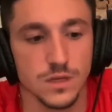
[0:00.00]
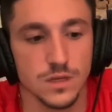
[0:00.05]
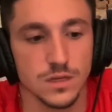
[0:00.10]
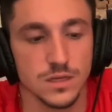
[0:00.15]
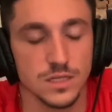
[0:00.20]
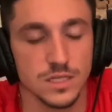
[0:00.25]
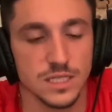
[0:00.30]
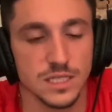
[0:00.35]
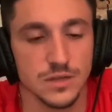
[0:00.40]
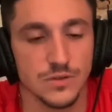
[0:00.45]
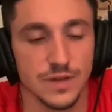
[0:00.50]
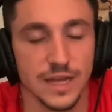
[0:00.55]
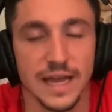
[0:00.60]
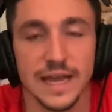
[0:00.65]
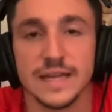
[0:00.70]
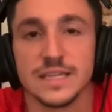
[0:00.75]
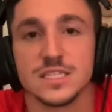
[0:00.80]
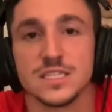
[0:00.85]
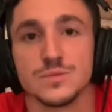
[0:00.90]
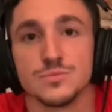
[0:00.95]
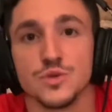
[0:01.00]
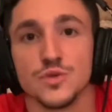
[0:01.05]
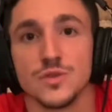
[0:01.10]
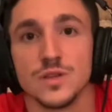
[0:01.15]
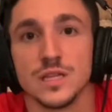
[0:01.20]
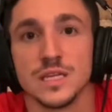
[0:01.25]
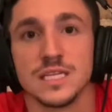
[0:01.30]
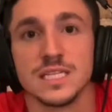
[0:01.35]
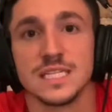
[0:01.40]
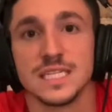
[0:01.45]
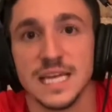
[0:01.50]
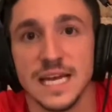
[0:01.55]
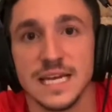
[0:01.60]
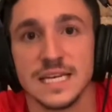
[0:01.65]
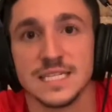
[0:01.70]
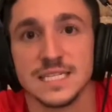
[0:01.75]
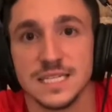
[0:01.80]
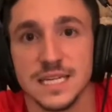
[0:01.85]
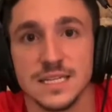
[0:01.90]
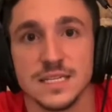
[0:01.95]
Still can't smoothly say a
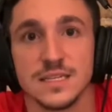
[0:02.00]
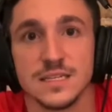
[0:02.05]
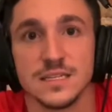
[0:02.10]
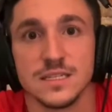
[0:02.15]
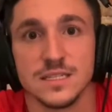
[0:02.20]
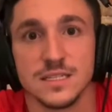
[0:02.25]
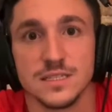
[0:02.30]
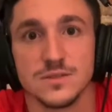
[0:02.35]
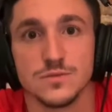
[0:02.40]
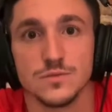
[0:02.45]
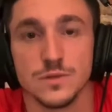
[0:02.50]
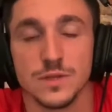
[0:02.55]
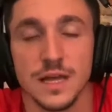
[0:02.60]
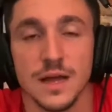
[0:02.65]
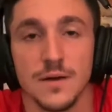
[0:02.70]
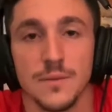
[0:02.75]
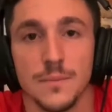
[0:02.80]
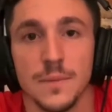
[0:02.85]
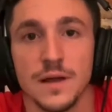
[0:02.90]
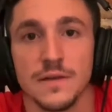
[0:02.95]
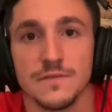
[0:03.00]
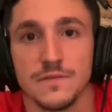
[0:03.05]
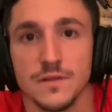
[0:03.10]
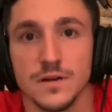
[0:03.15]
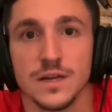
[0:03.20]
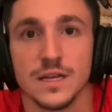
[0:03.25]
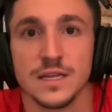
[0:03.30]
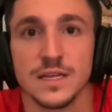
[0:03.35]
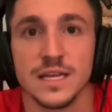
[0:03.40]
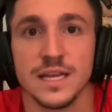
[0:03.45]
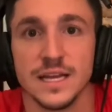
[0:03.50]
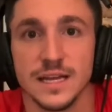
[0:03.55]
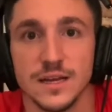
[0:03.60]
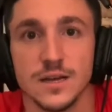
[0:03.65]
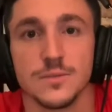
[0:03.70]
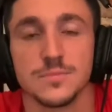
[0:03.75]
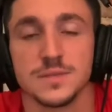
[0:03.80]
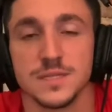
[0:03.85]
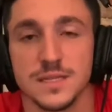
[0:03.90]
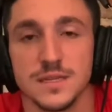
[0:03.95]
sentence without my fucking
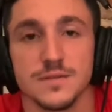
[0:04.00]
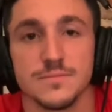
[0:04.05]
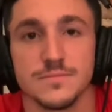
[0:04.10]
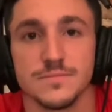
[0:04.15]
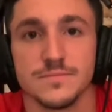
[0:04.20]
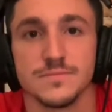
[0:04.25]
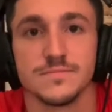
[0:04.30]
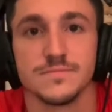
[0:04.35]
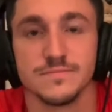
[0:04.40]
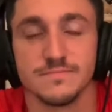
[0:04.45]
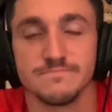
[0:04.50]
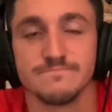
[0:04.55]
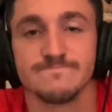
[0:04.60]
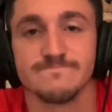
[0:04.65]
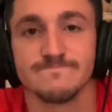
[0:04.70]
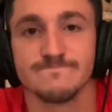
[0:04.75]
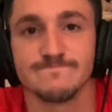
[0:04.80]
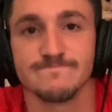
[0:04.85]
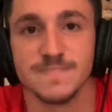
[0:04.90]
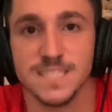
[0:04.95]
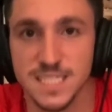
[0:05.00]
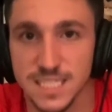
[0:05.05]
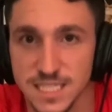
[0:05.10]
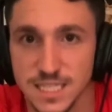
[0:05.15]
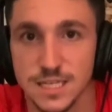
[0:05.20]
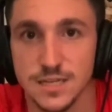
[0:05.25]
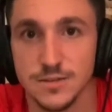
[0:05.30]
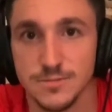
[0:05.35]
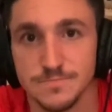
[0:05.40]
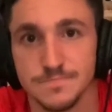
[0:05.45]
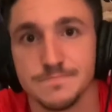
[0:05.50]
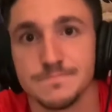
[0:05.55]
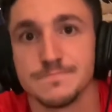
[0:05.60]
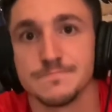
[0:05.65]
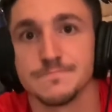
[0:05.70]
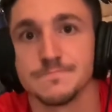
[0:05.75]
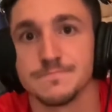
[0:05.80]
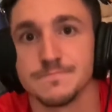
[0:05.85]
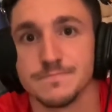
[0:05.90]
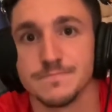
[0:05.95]
hiccups in it. Still.
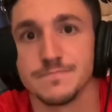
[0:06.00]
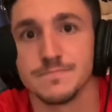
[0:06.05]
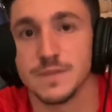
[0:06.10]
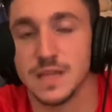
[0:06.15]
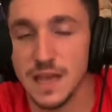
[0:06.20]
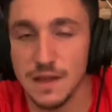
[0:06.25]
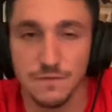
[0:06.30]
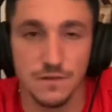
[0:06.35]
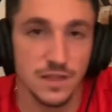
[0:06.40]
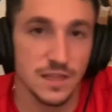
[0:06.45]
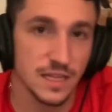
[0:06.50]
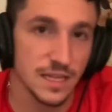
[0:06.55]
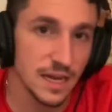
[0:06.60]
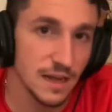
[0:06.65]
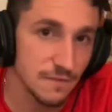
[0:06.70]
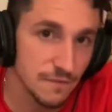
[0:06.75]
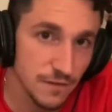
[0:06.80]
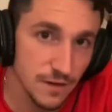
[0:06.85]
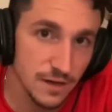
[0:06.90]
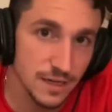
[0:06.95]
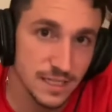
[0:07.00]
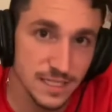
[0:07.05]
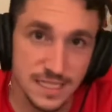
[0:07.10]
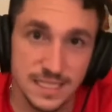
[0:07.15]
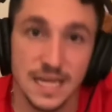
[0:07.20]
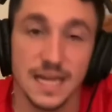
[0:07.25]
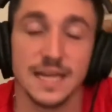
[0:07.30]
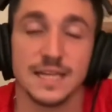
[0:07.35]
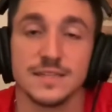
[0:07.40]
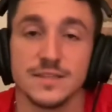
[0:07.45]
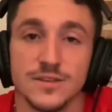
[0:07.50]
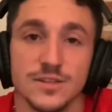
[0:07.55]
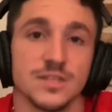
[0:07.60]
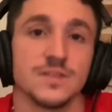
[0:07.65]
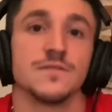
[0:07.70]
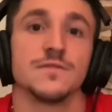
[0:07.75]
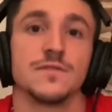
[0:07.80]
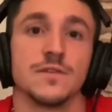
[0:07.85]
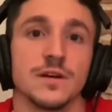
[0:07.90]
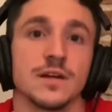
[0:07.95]
Everything I fucking say, there's
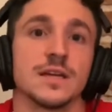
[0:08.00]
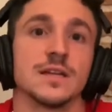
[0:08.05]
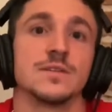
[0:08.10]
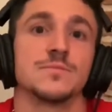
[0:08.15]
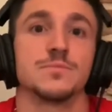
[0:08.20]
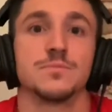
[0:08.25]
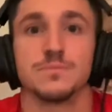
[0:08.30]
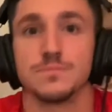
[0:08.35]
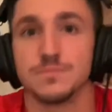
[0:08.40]
a fucking...